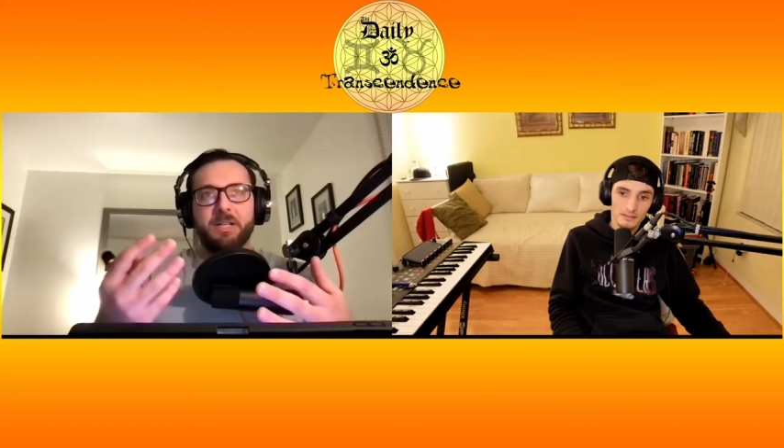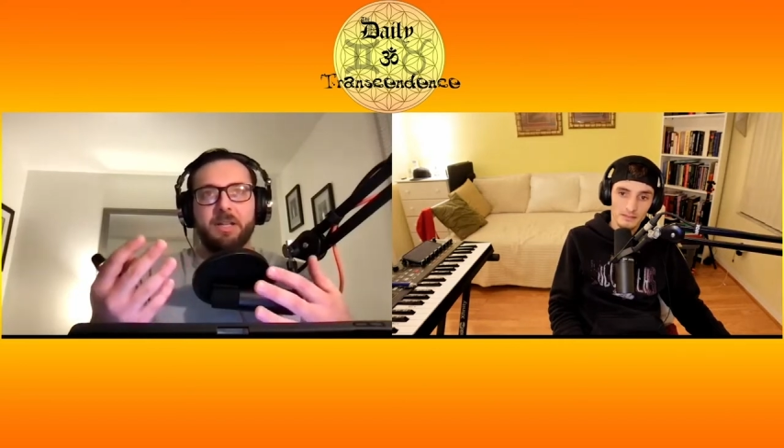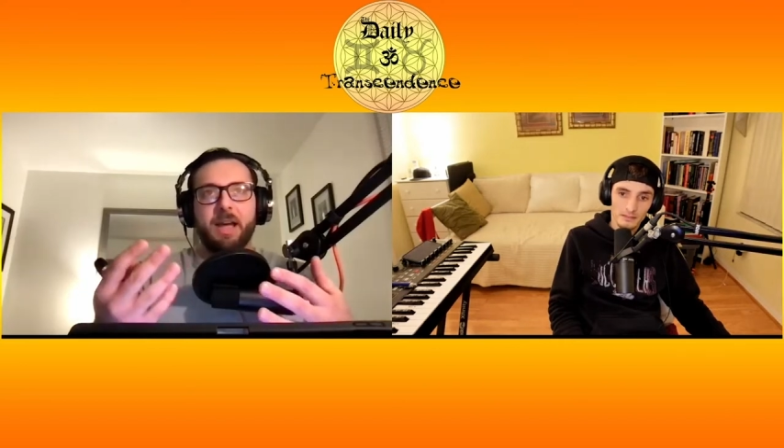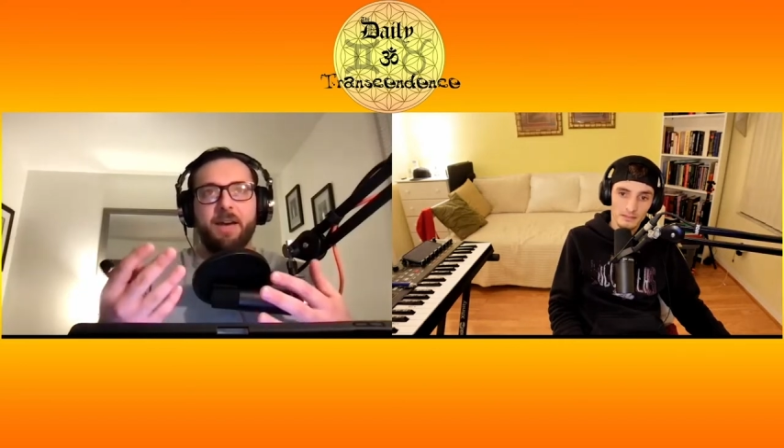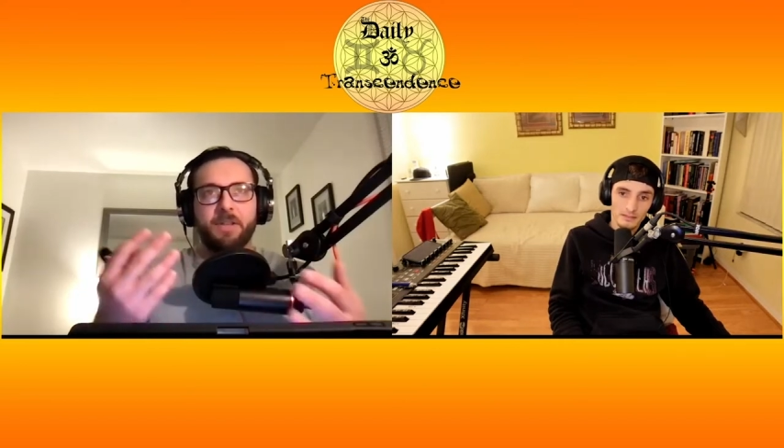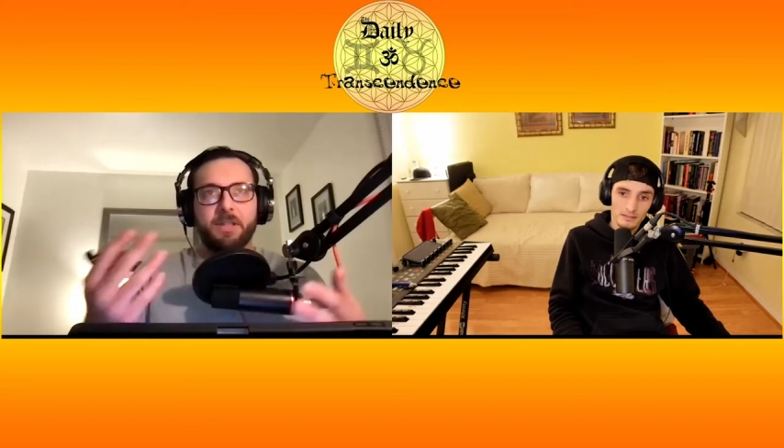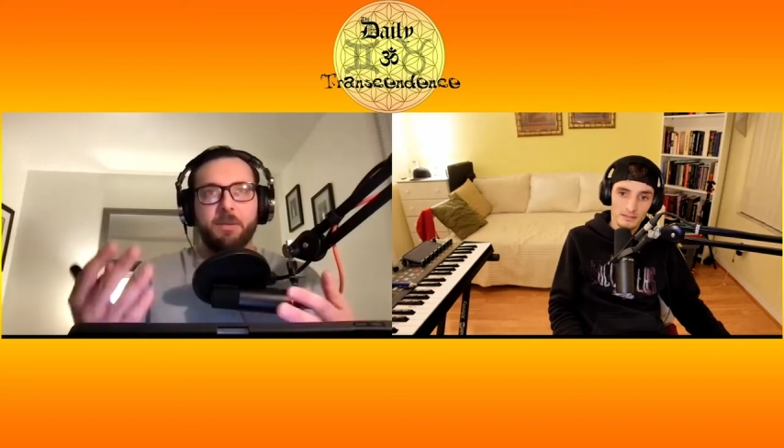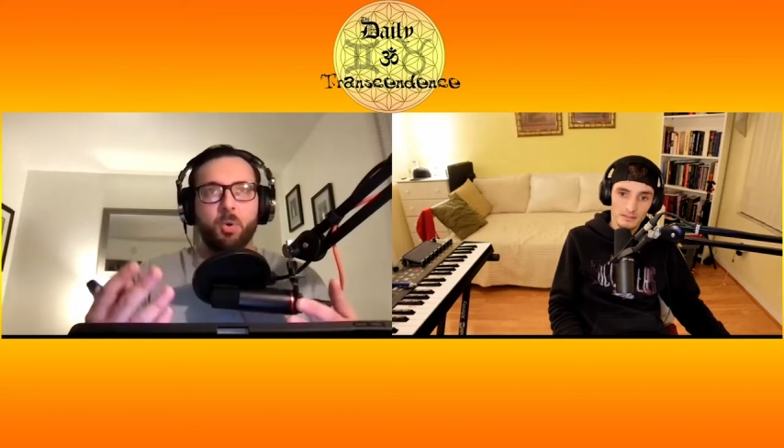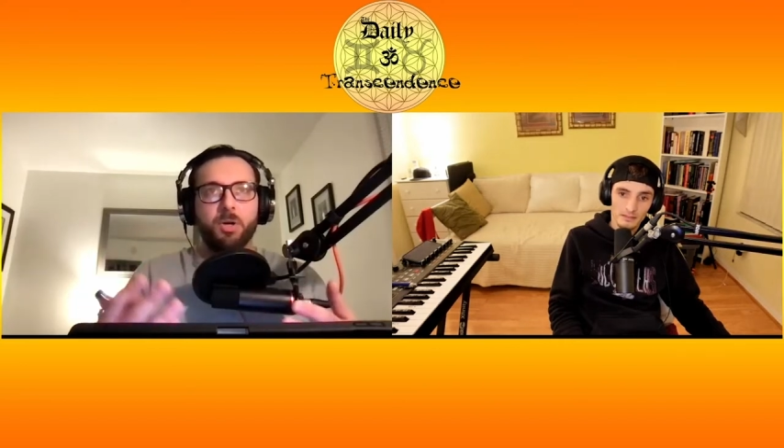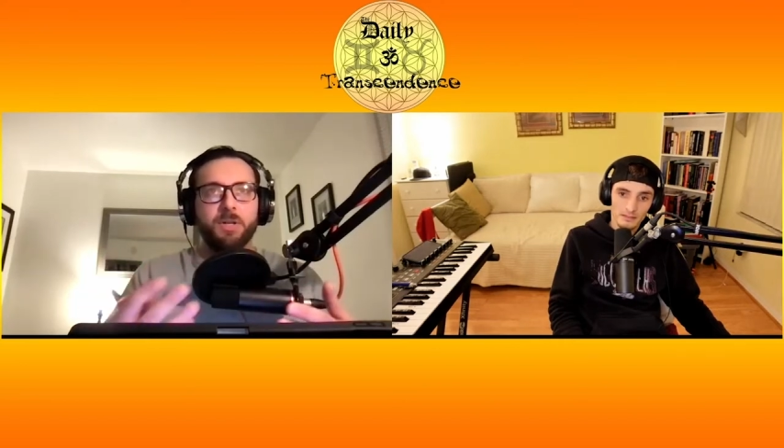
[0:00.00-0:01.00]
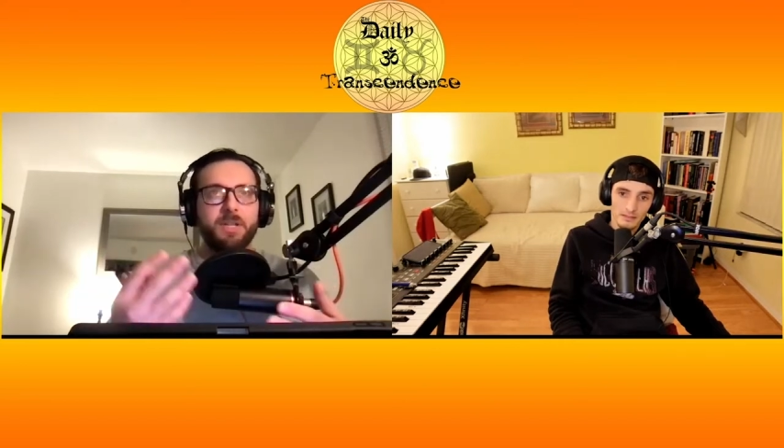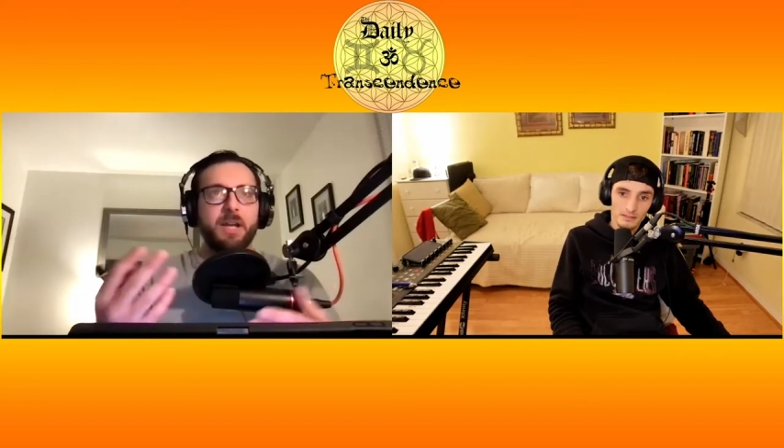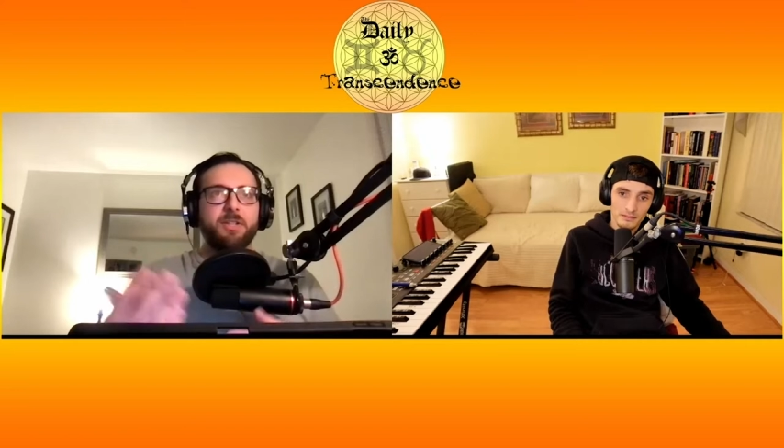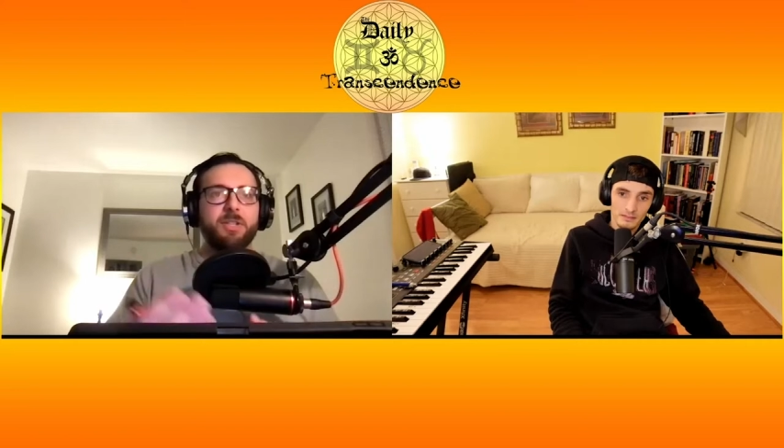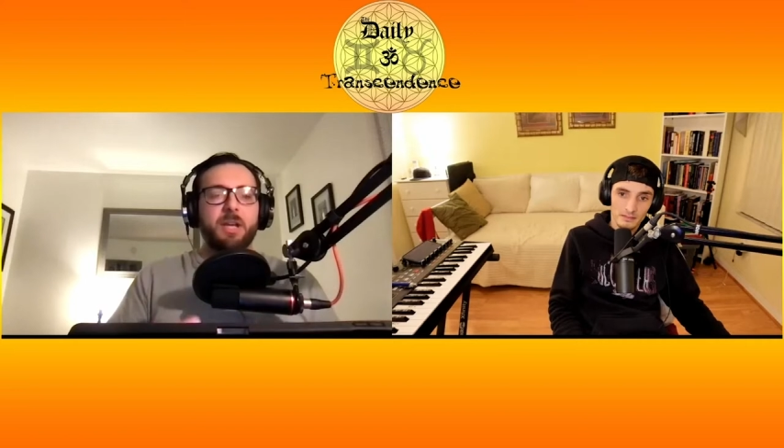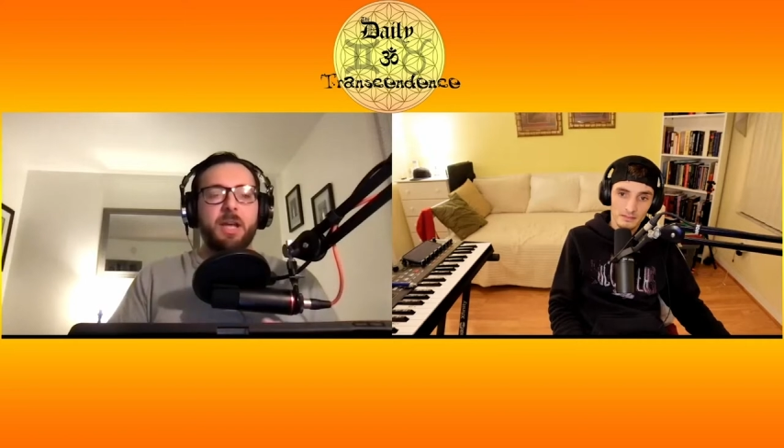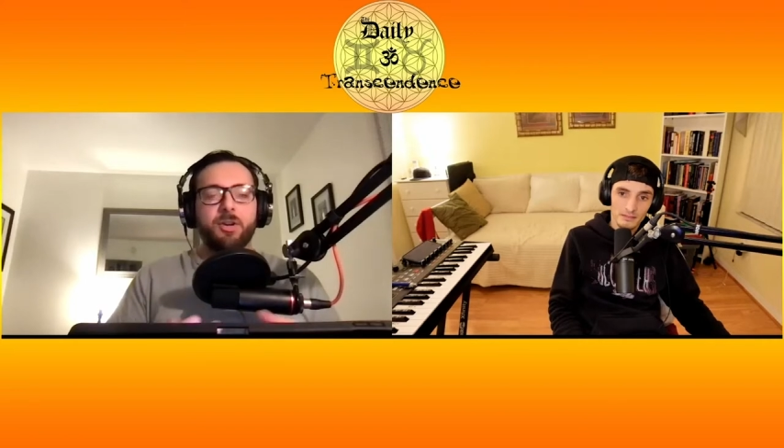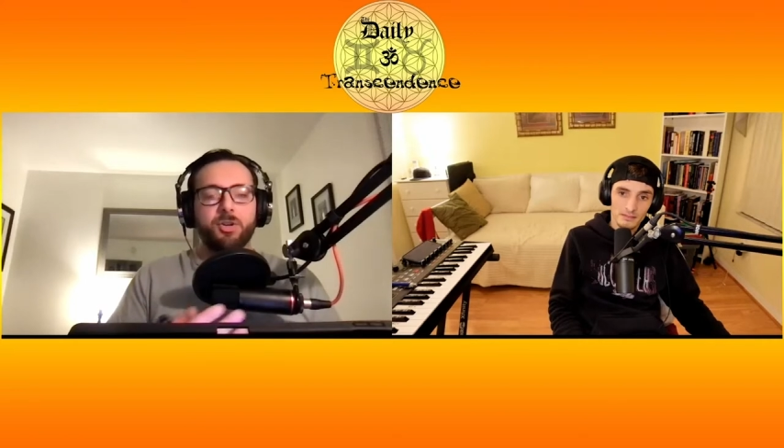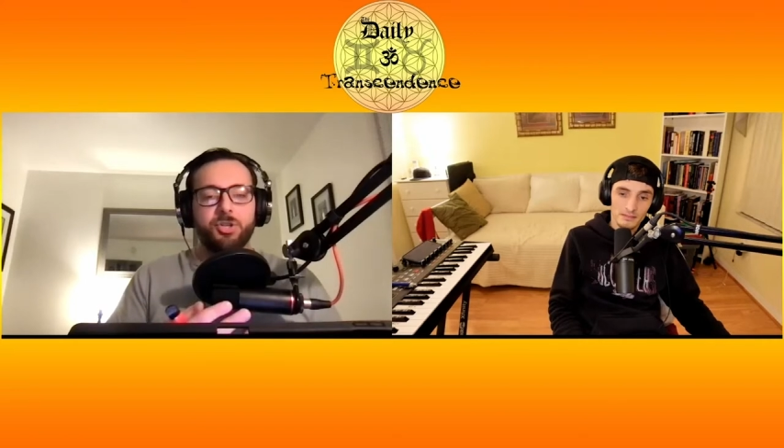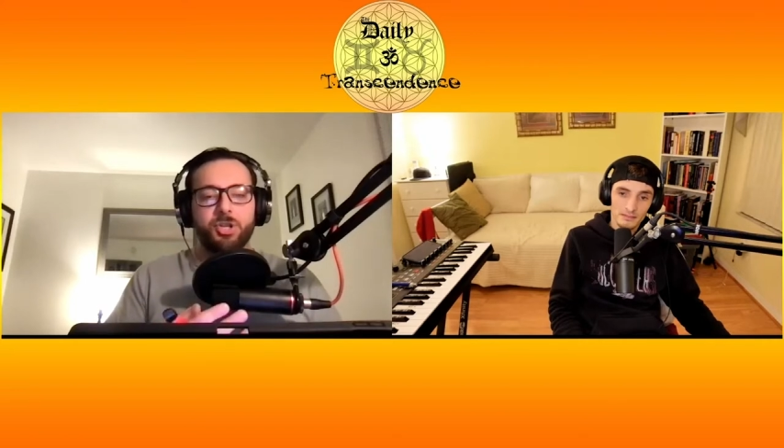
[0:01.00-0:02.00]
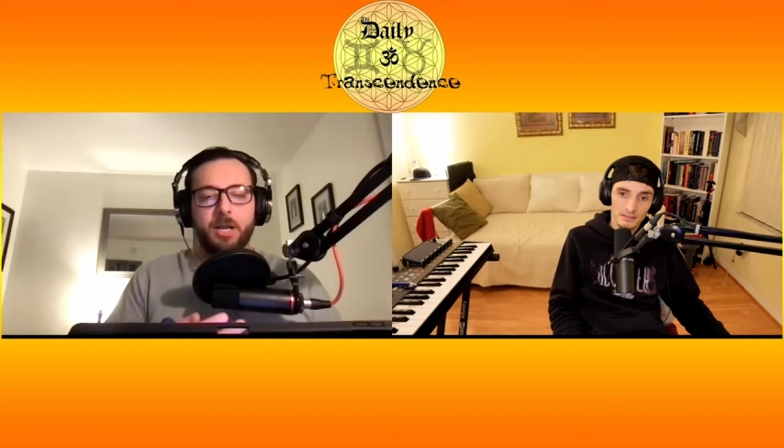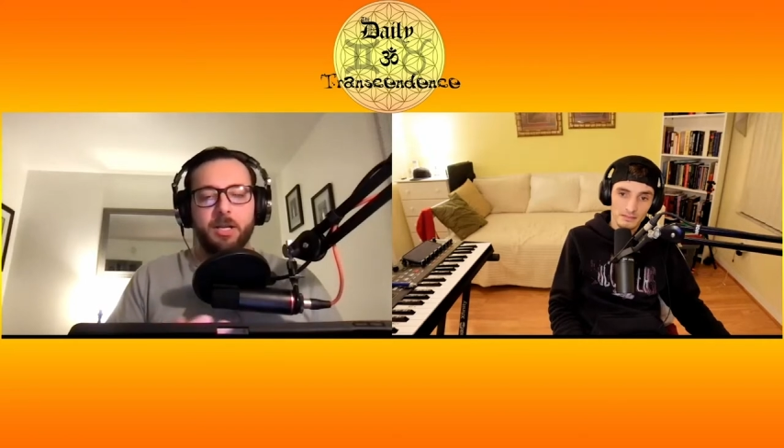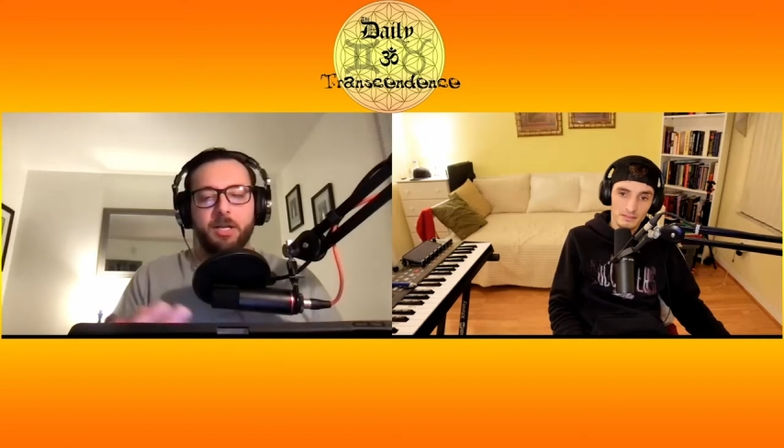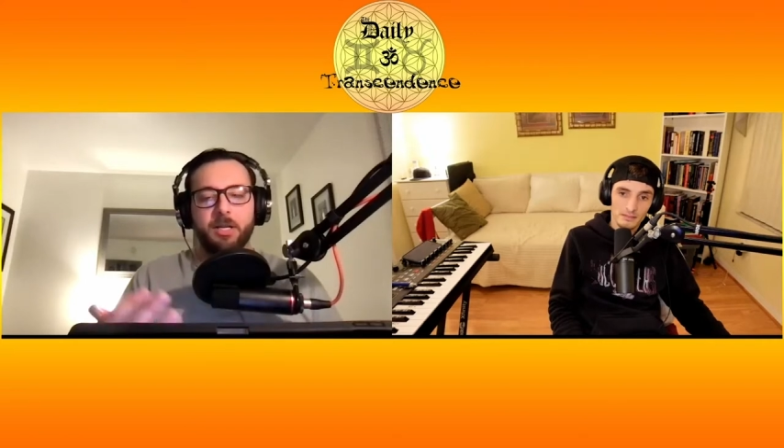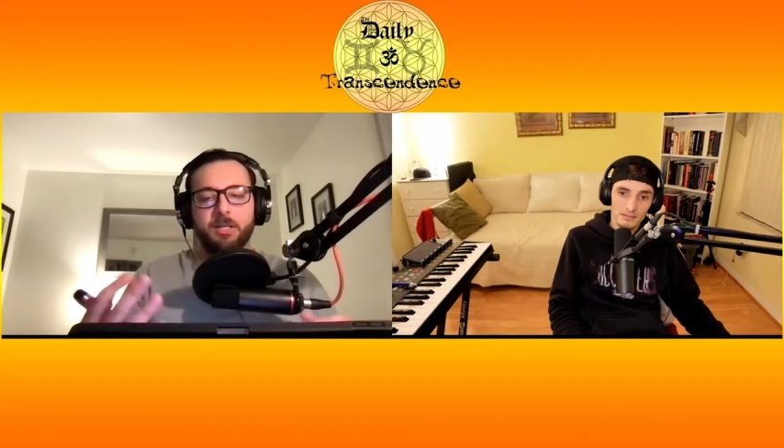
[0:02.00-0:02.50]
having the more intense energetic